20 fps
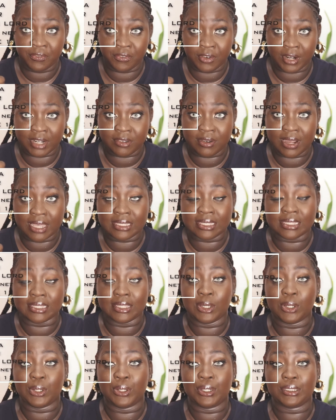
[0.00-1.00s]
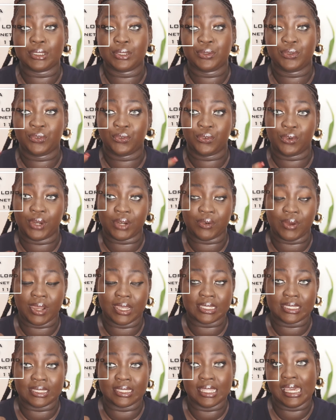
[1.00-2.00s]
Fragrance Lord,
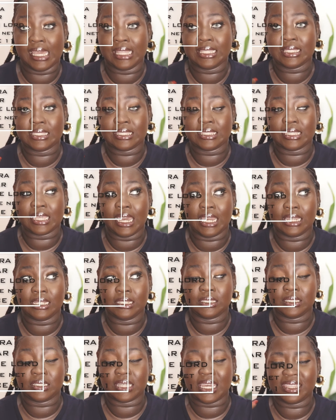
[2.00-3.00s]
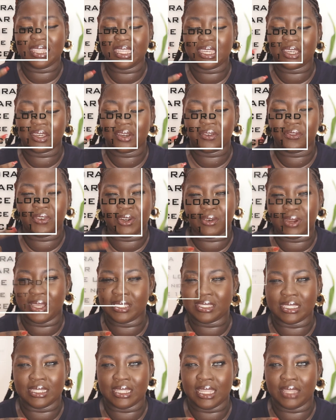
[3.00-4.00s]
Fragrance Net, and I think
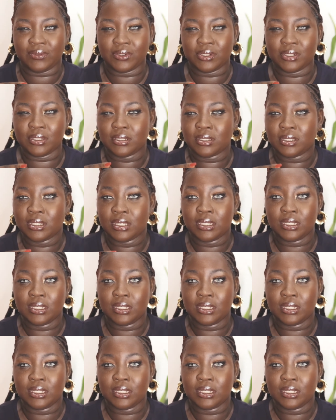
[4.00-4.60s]
Fragrance 11.